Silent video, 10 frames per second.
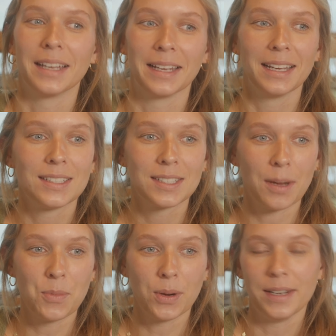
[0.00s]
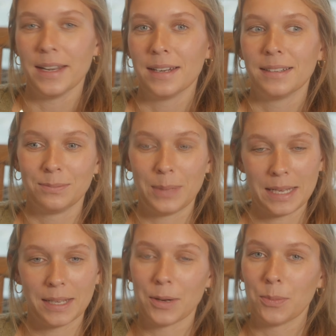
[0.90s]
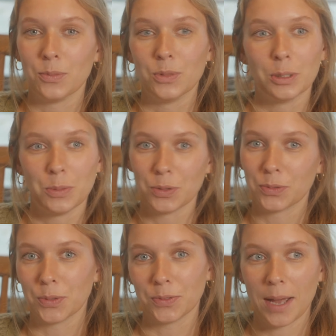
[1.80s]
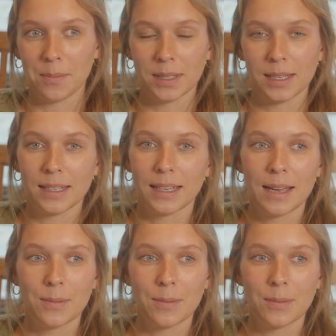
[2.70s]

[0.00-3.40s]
like someone being in a really beautiful family.